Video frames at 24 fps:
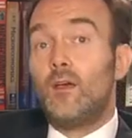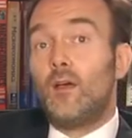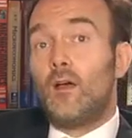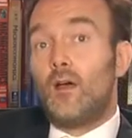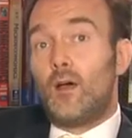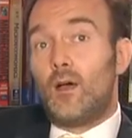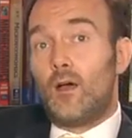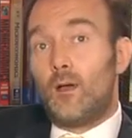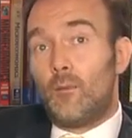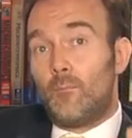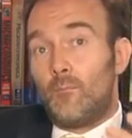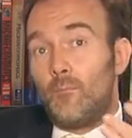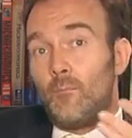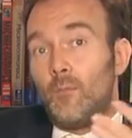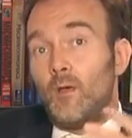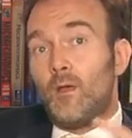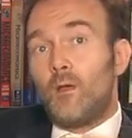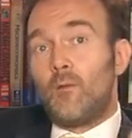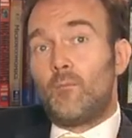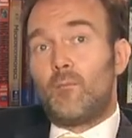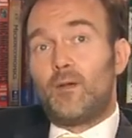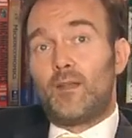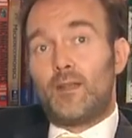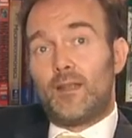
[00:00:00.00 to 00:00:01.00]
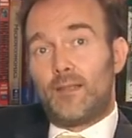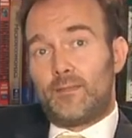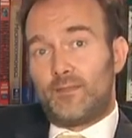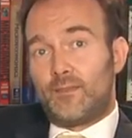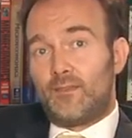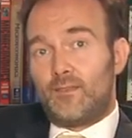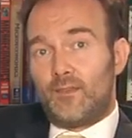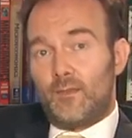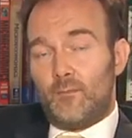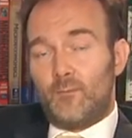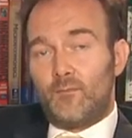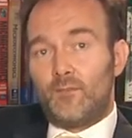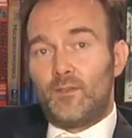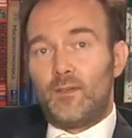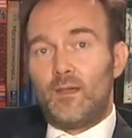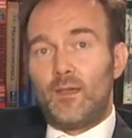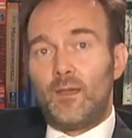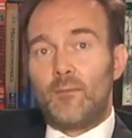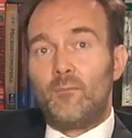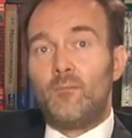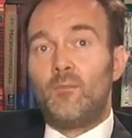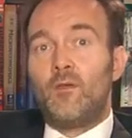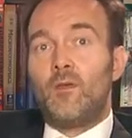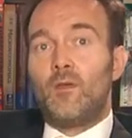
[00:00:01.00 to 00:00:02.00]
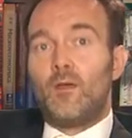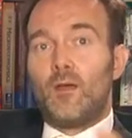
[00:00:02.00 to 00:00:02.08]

but at the same time,